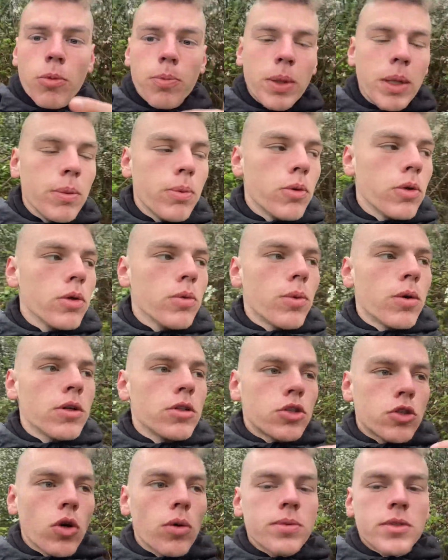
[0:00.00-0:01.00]
people who work
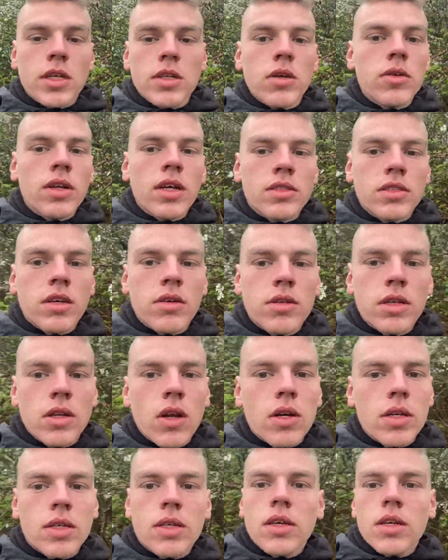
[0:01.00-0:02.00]
jobs they don't necessarily
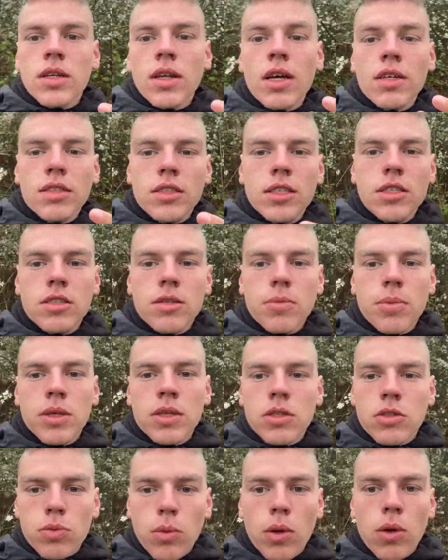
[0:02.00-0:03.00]
like, that's
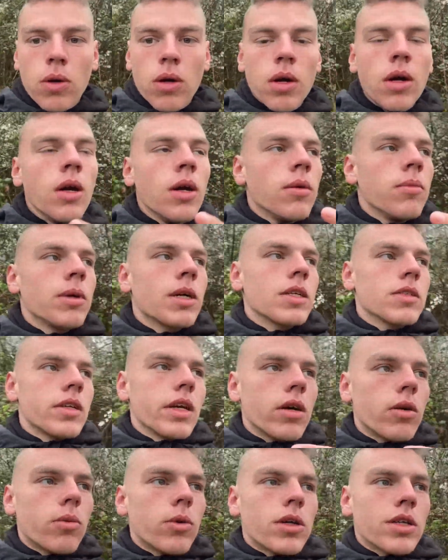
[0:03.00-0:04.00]
discipline as well, because they
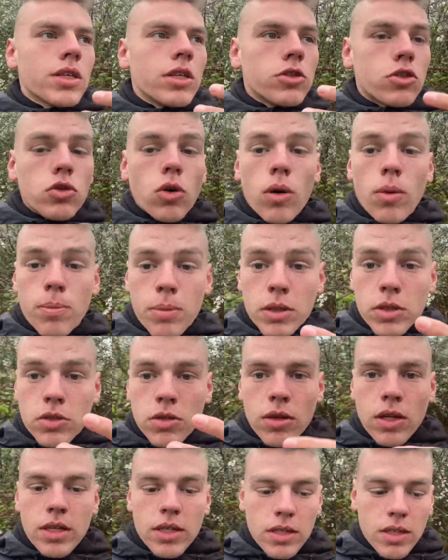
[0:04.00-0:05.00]
are working a job
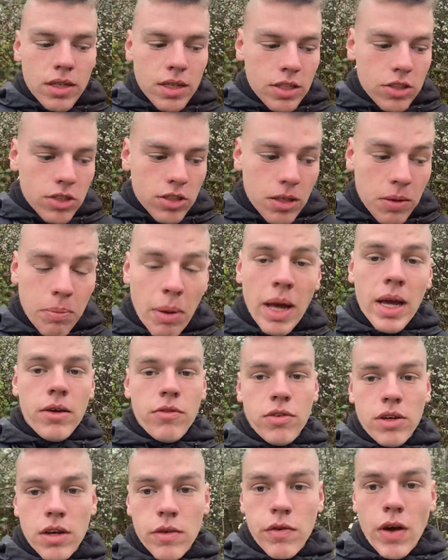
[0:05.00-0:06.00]
so they can literally pay
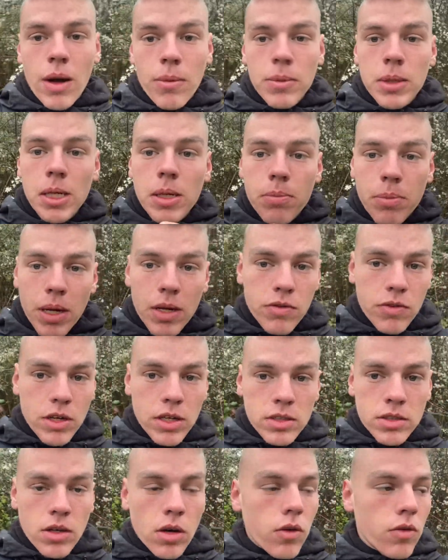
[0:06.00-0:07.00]
for their family and pay for
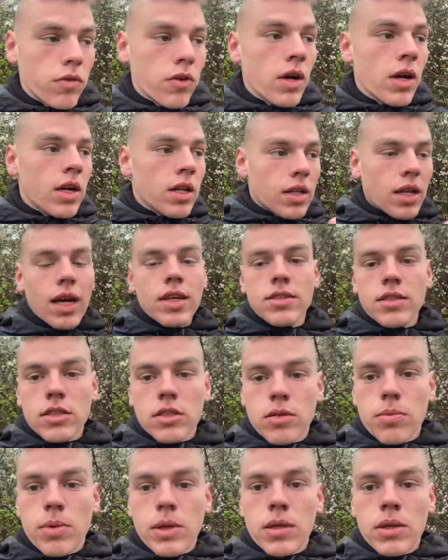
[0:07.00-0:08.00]
themselves. That's
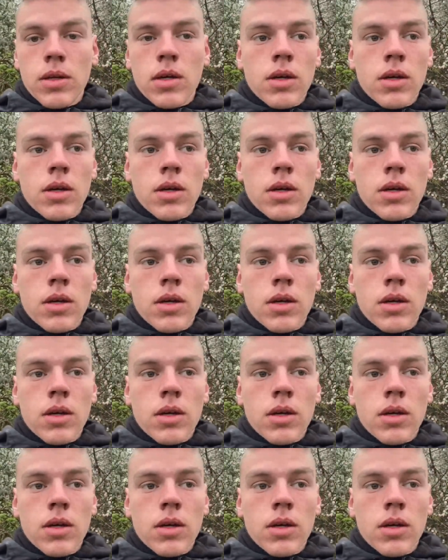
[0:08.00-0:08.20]
discipline.